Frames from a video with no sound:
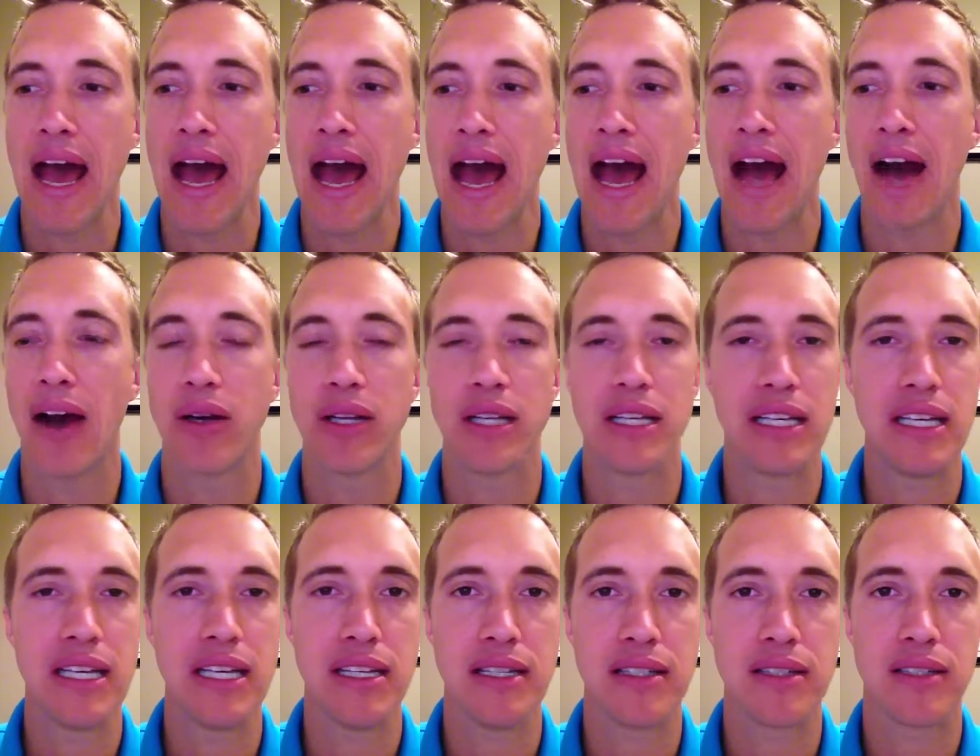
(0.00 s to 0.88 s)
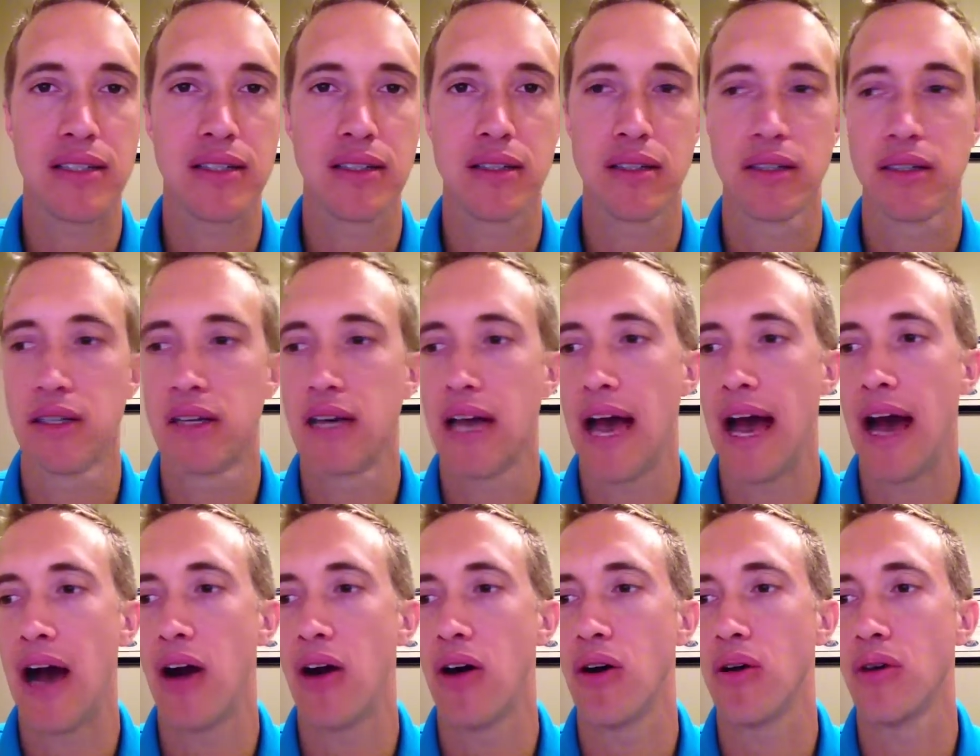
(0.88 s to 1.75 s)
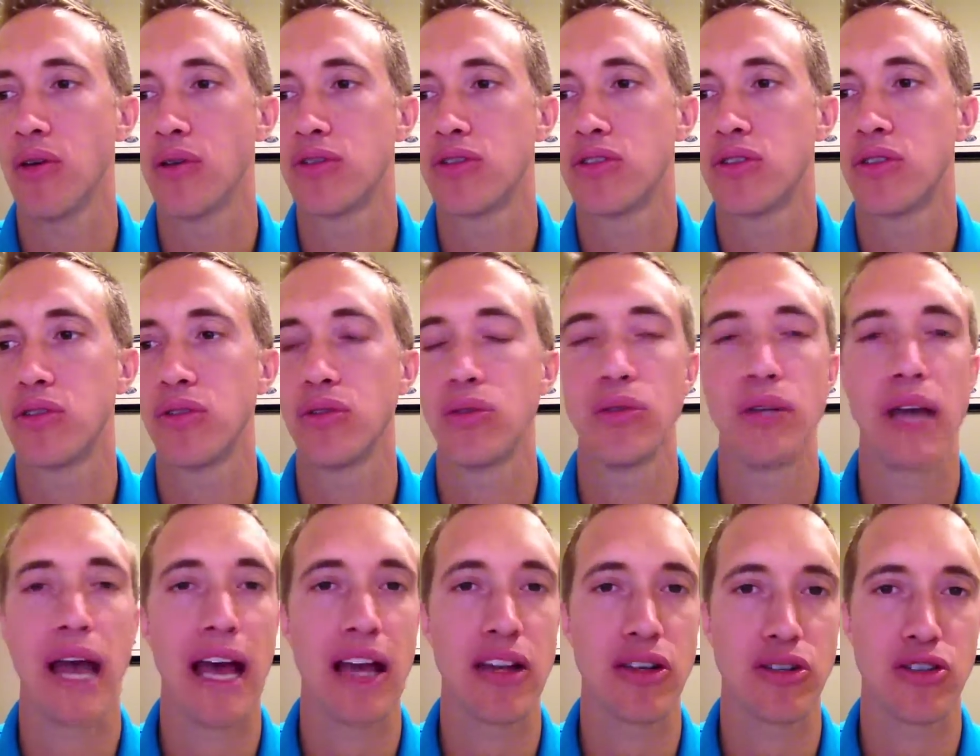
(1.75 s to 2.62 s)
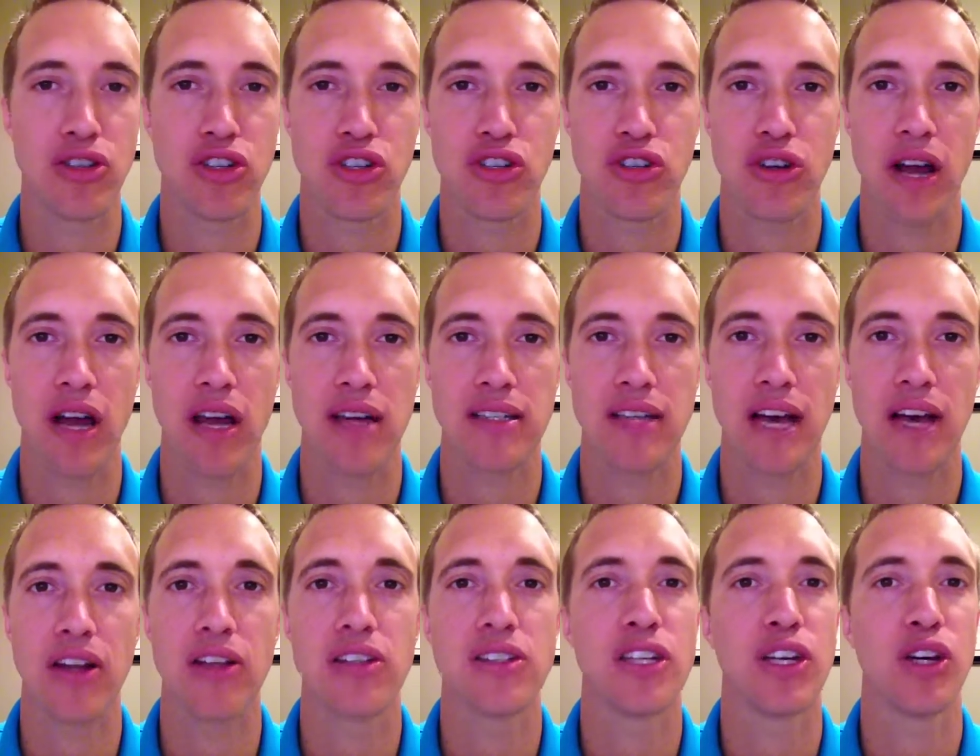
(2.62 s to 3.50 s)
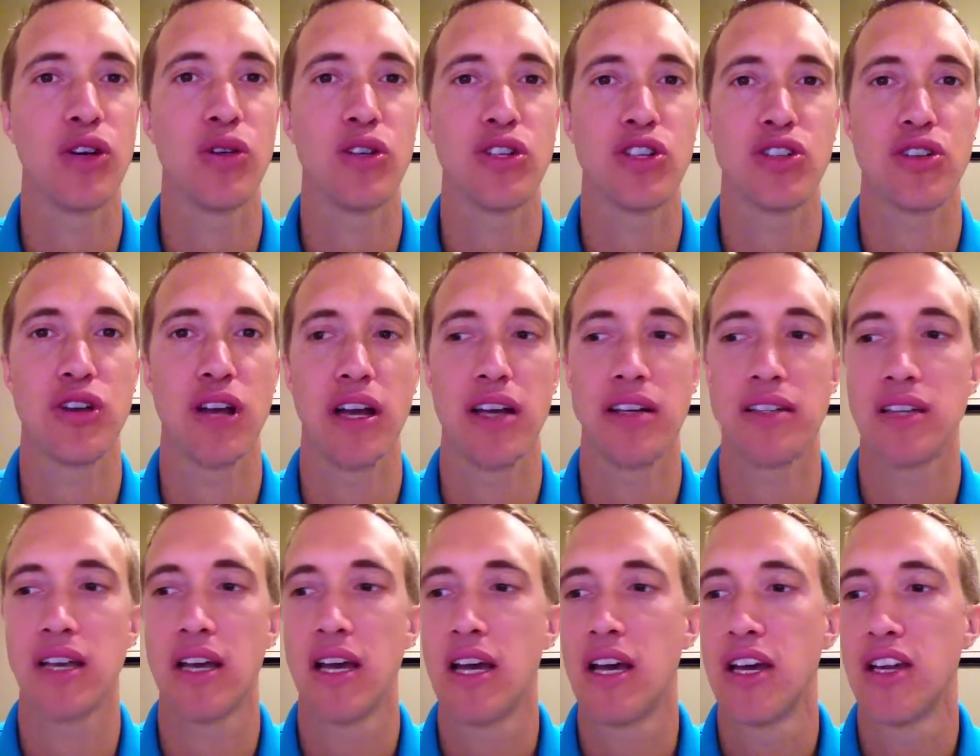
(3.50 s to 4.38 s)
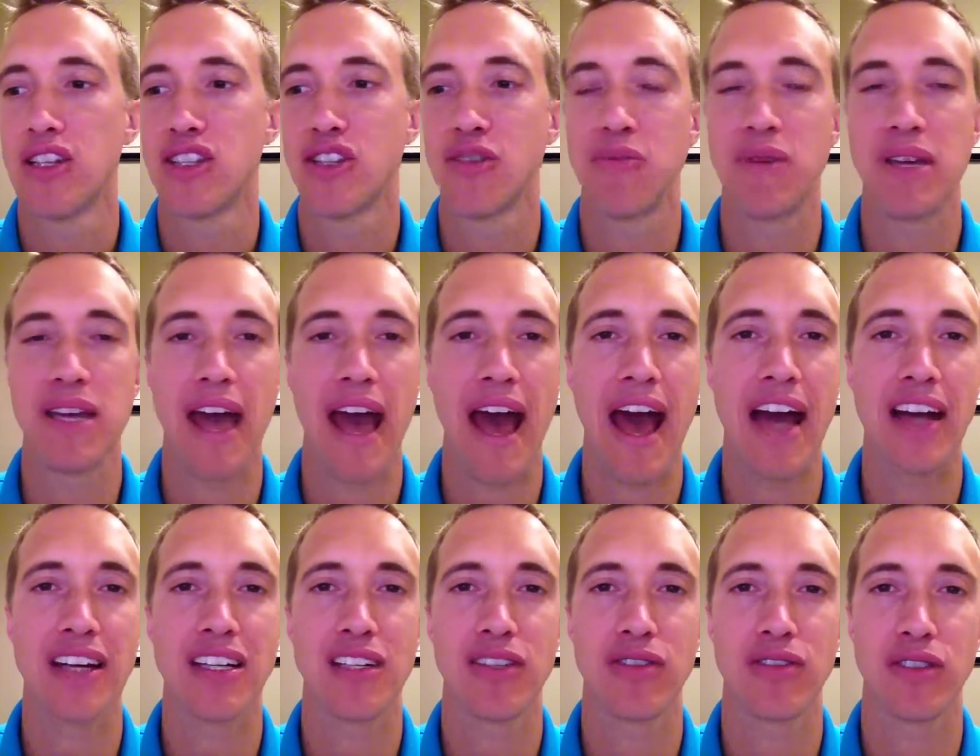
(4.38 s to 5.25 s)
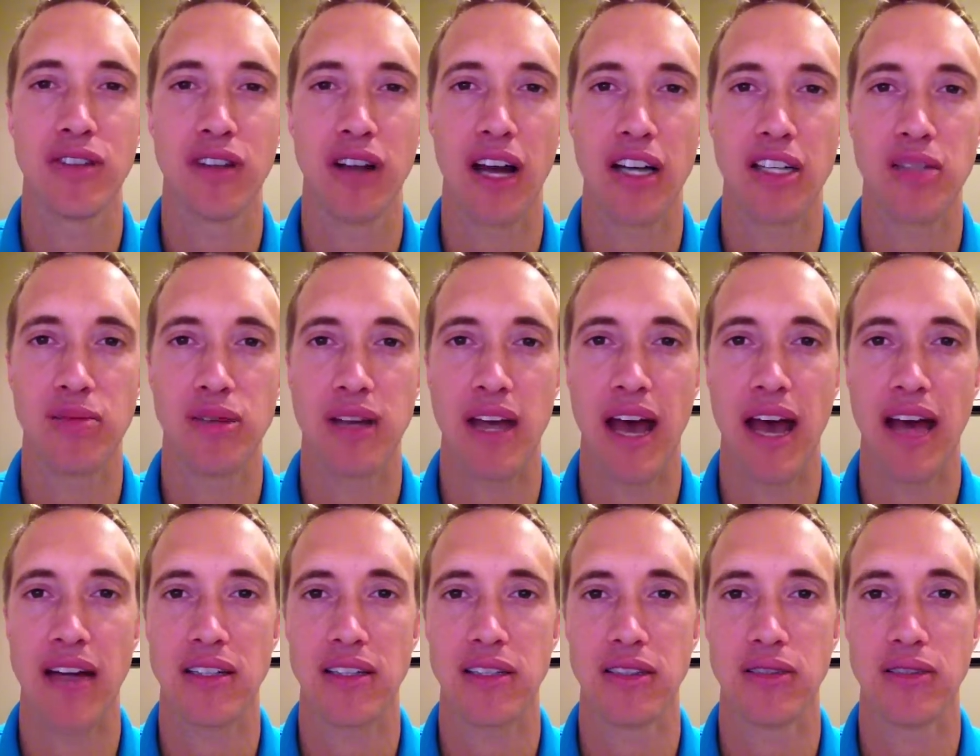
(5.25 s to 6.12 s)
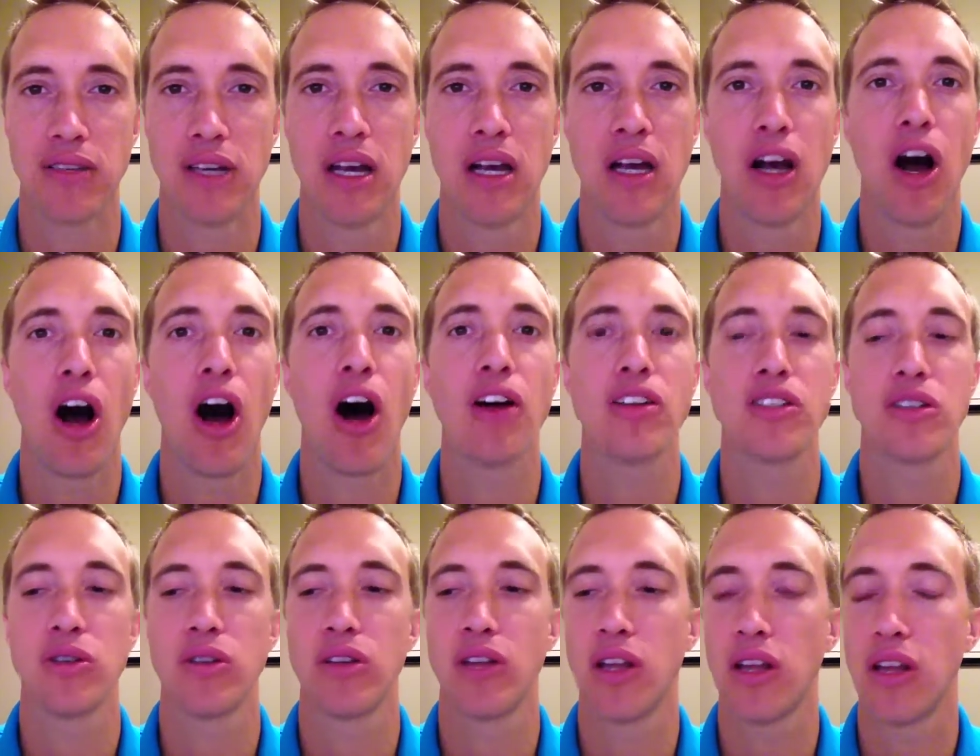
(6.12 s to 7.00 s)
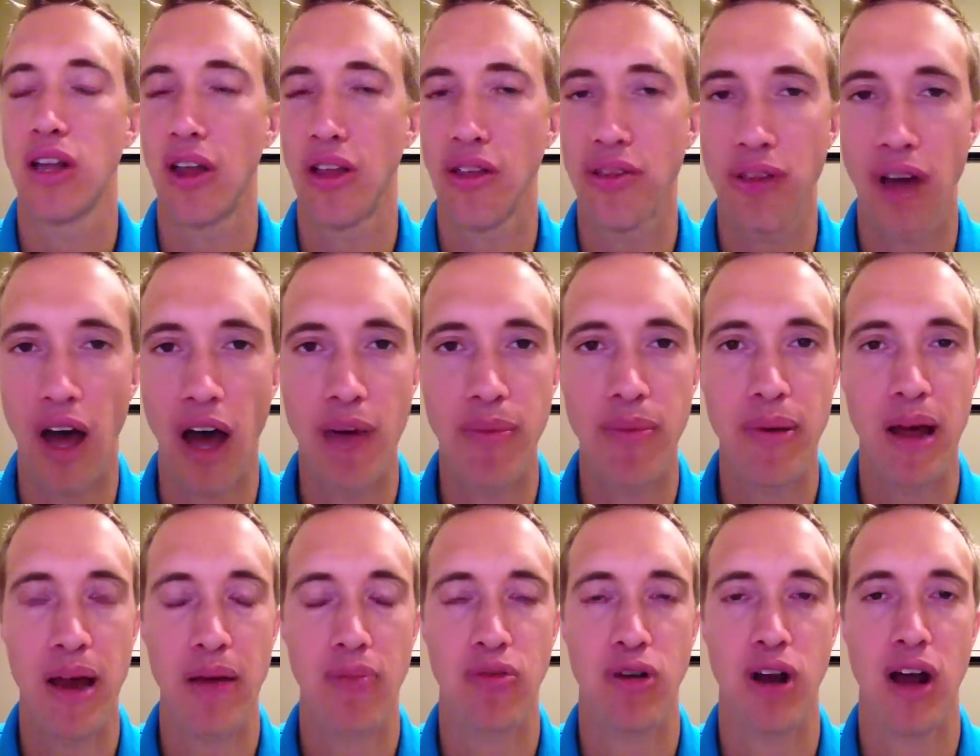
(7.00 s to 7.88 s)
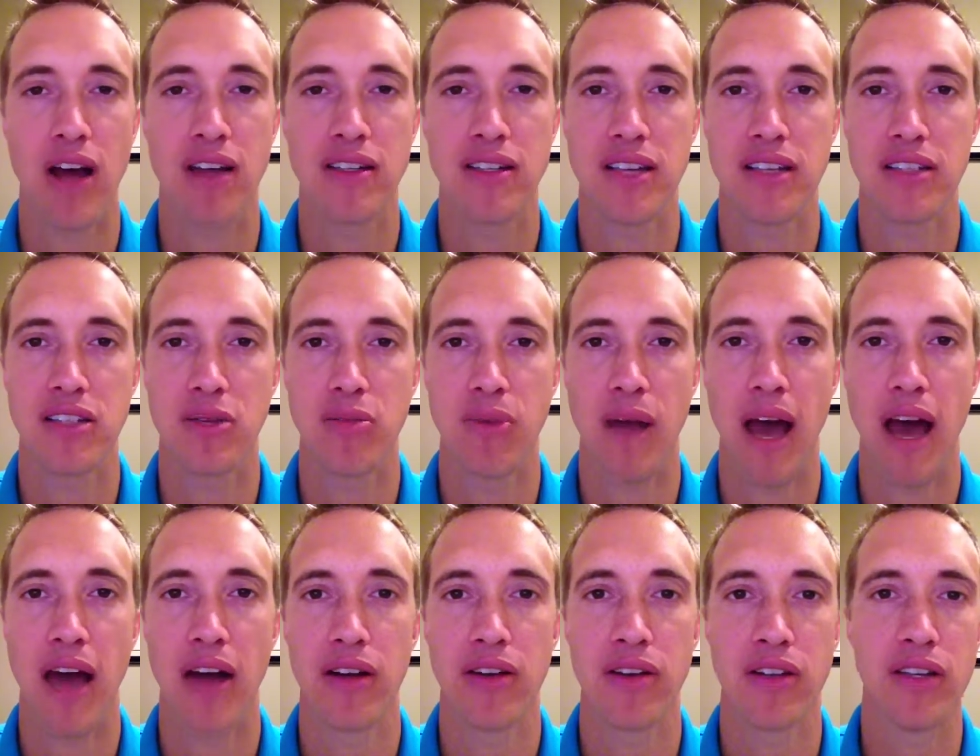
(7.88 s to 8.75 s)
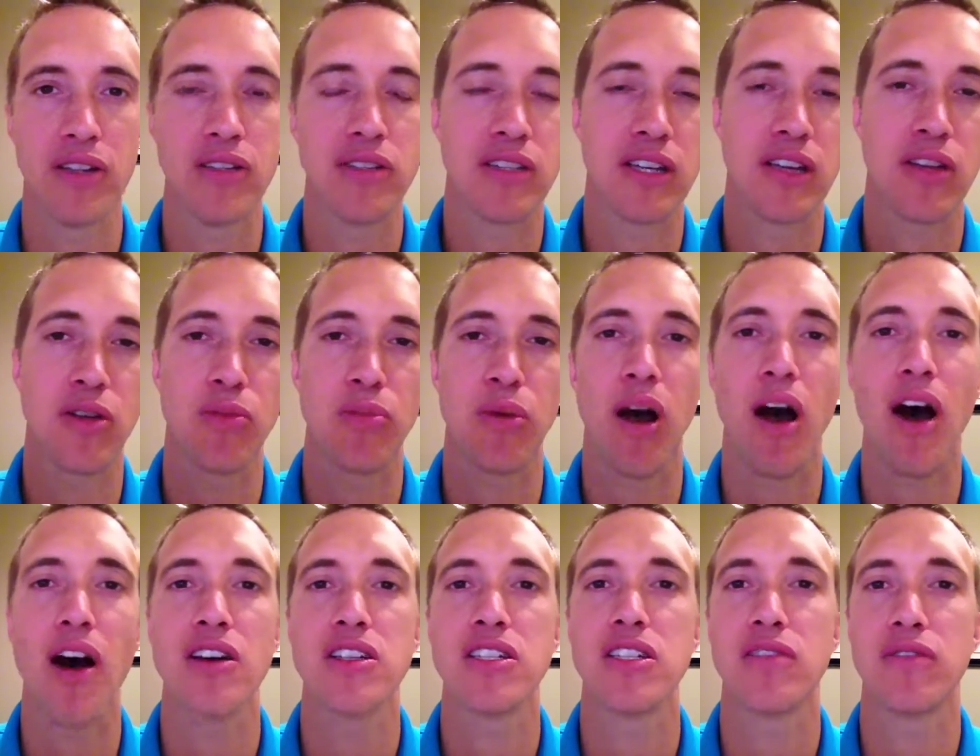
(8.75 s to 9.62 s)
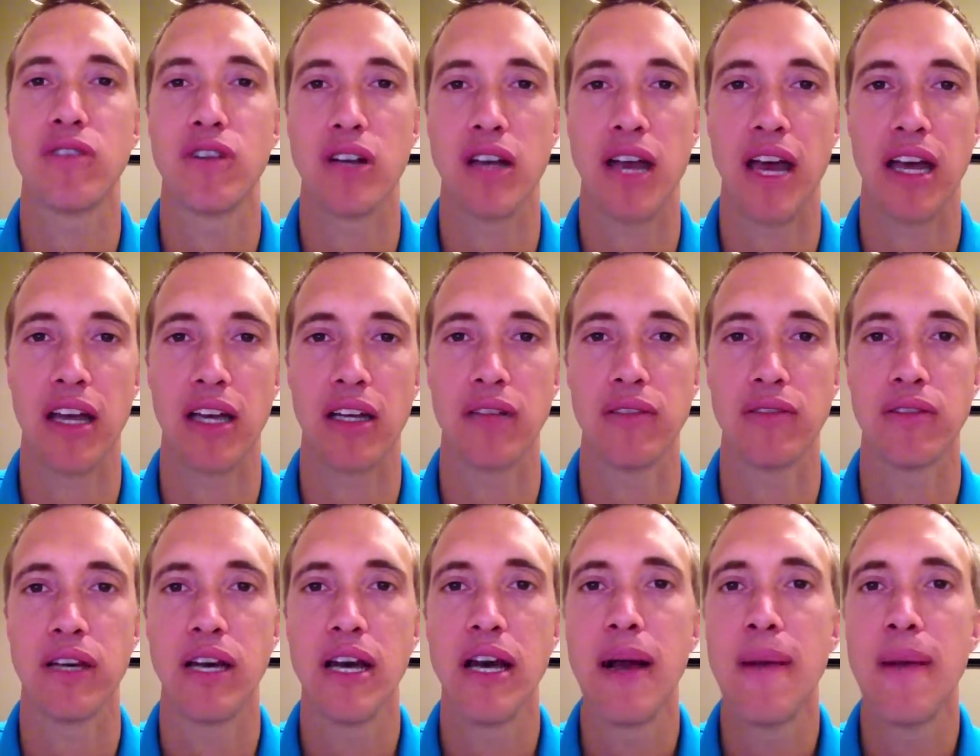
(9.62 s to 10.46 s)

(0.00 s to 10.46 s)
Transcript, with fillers: how to eat, how to handle stress, how to deal with stress to be active or not to be active. Also, a thought process or pattern that is either positive or negative.